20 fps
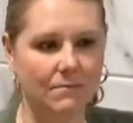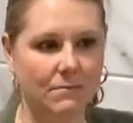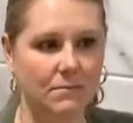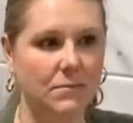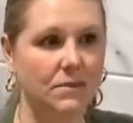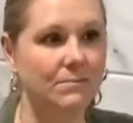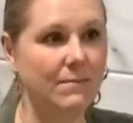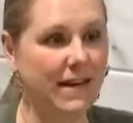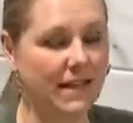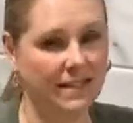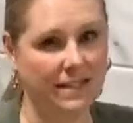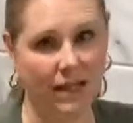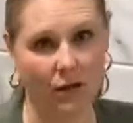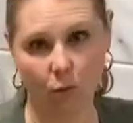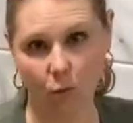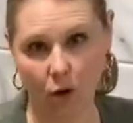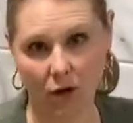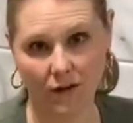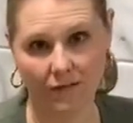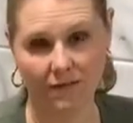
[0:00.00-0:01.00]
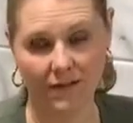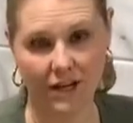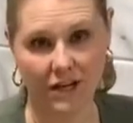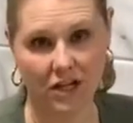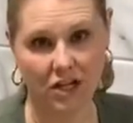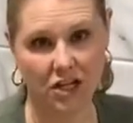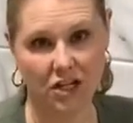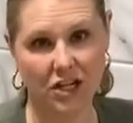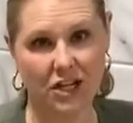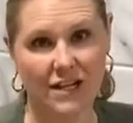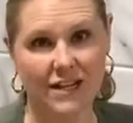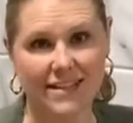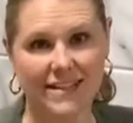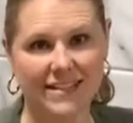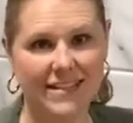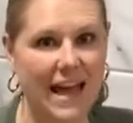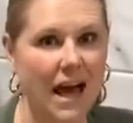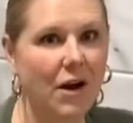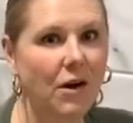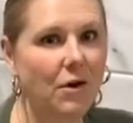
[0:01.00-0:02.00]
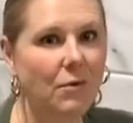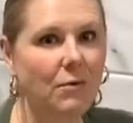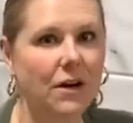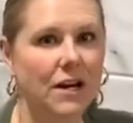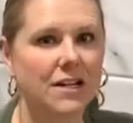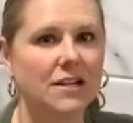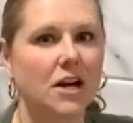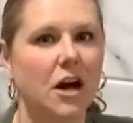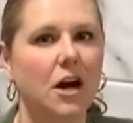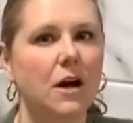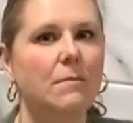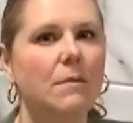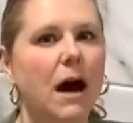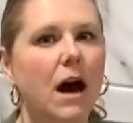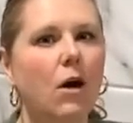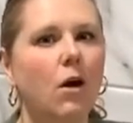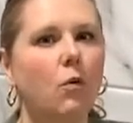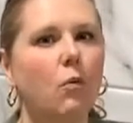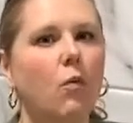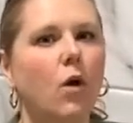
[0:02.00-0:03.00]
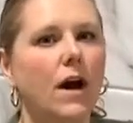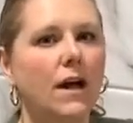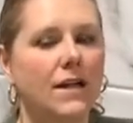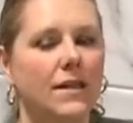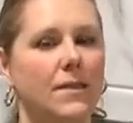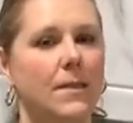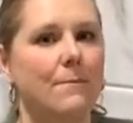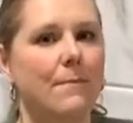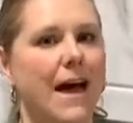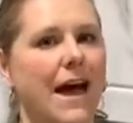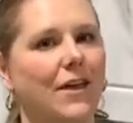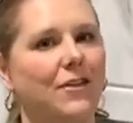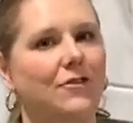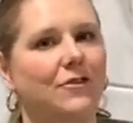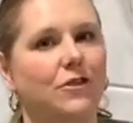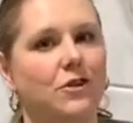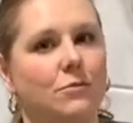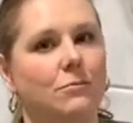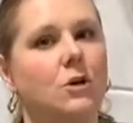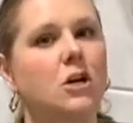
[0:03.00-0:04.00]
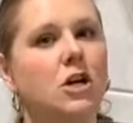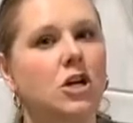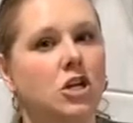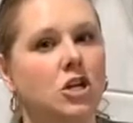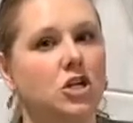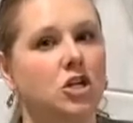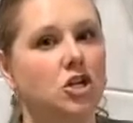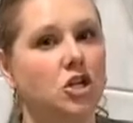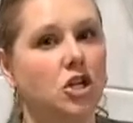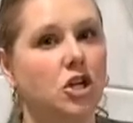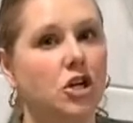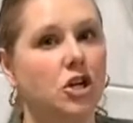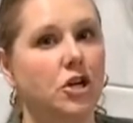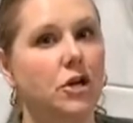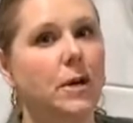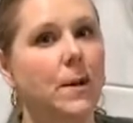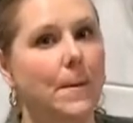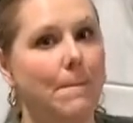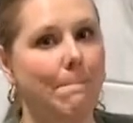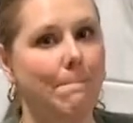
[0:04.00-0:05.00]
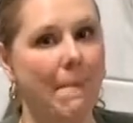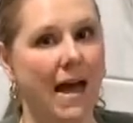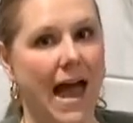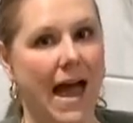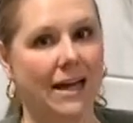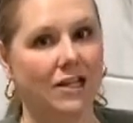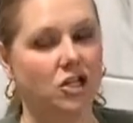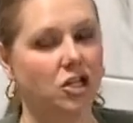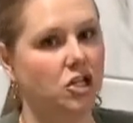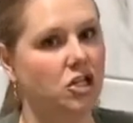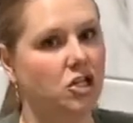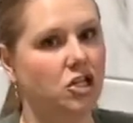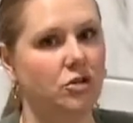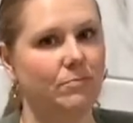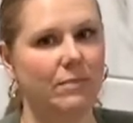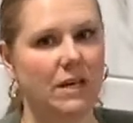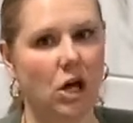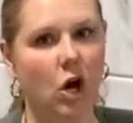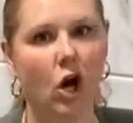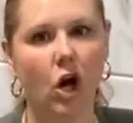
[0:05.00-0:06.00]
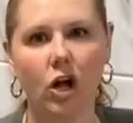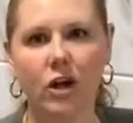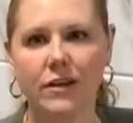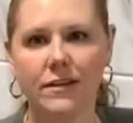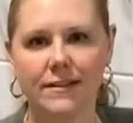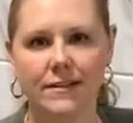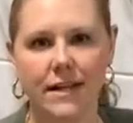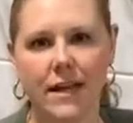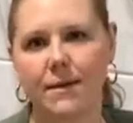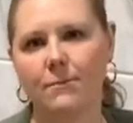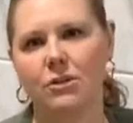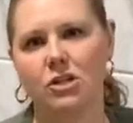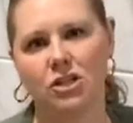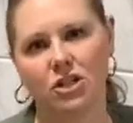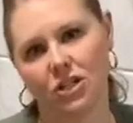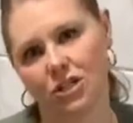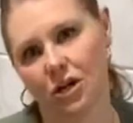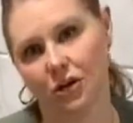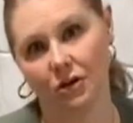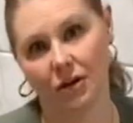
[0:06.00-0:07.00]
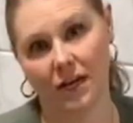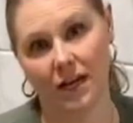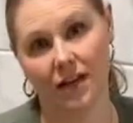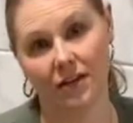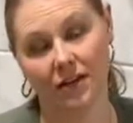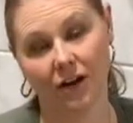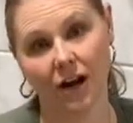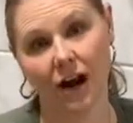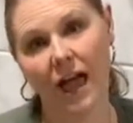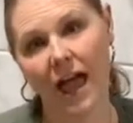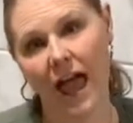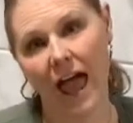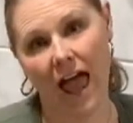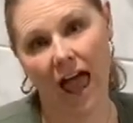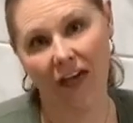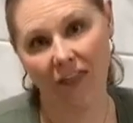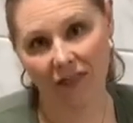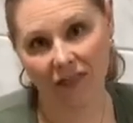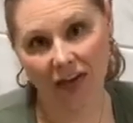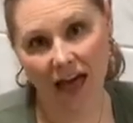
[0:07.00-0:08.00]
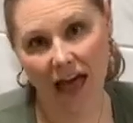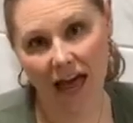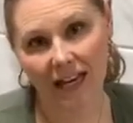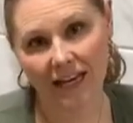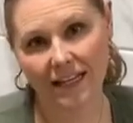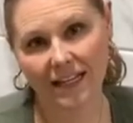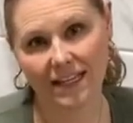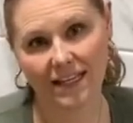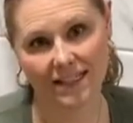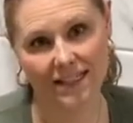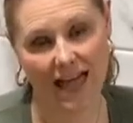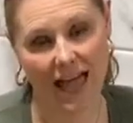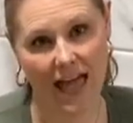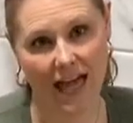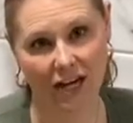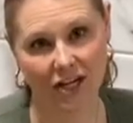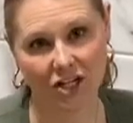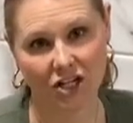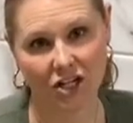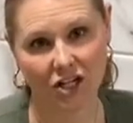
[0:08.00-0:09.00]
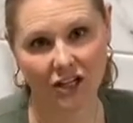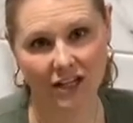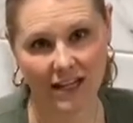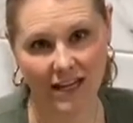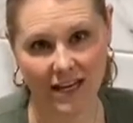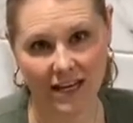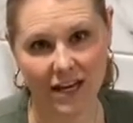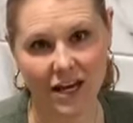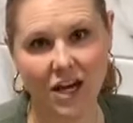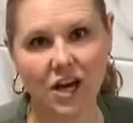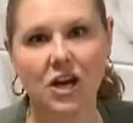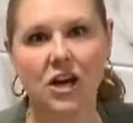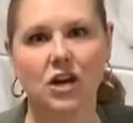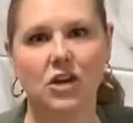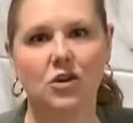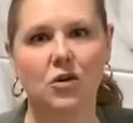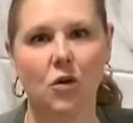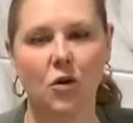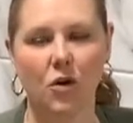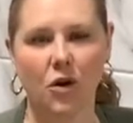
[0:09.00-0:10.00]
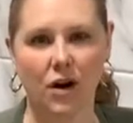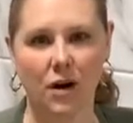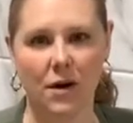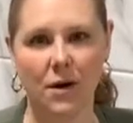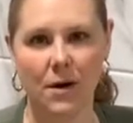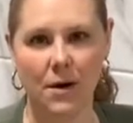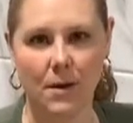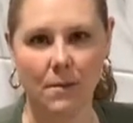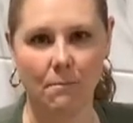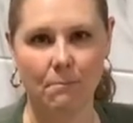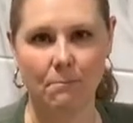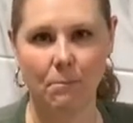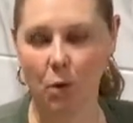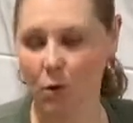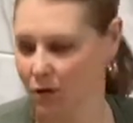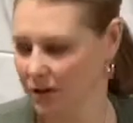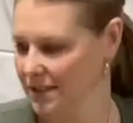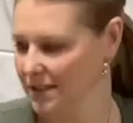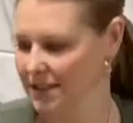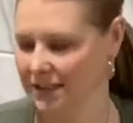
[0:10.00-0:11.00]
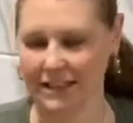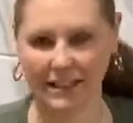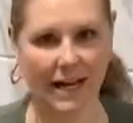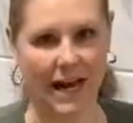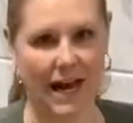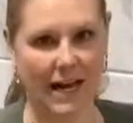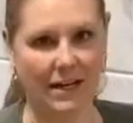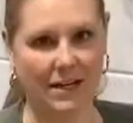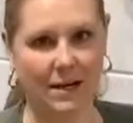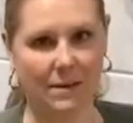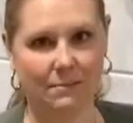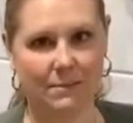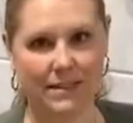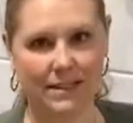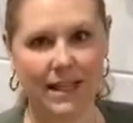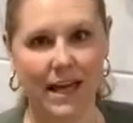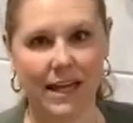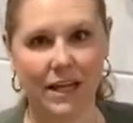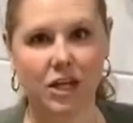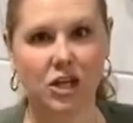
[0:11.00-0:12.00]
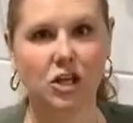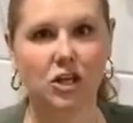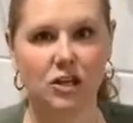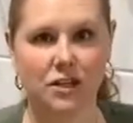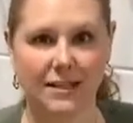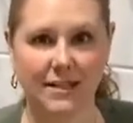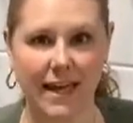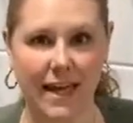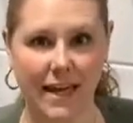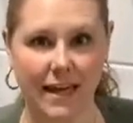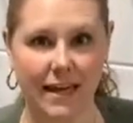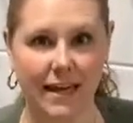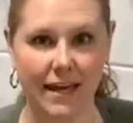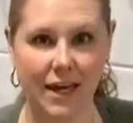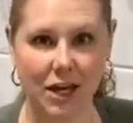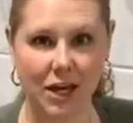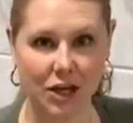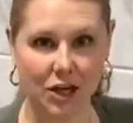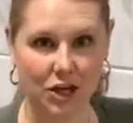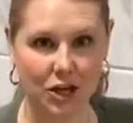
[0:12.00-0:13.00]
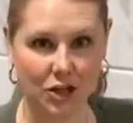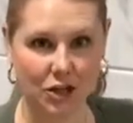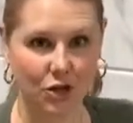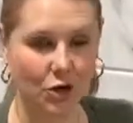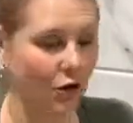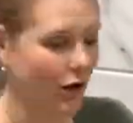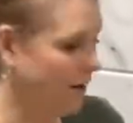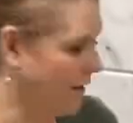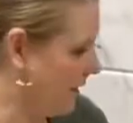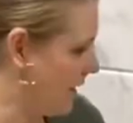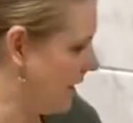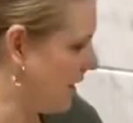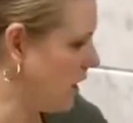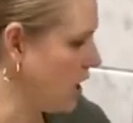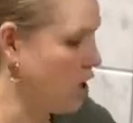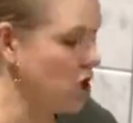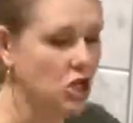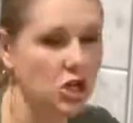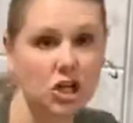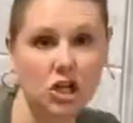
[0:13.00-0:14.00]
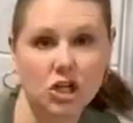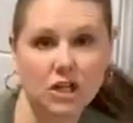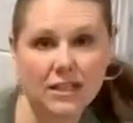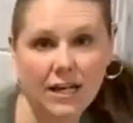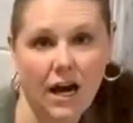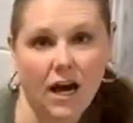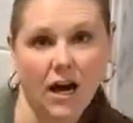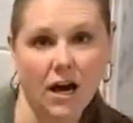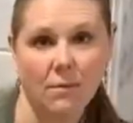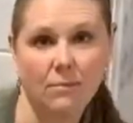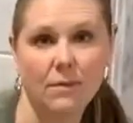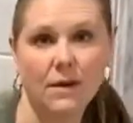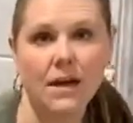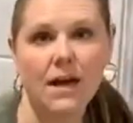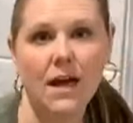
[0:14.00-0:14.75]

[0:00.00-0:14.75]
mixing wood finishes. Now I want to talk about what in the bathroom should match, should be all the same and should go together. And that is actually your porcelain items, like your sink, your toilet, your tub.